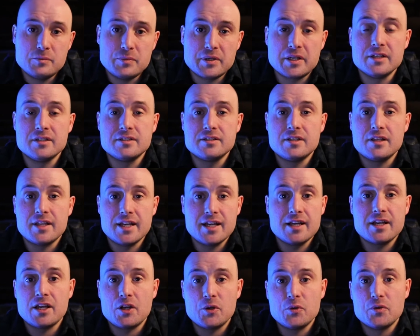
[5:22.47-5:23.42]
because
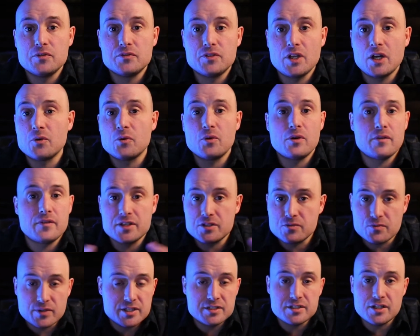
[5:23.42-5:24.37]
they're going to have done all of
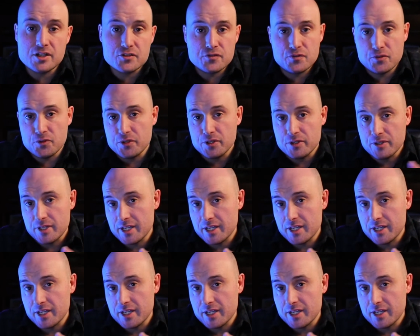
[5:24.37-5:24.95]
this research for you.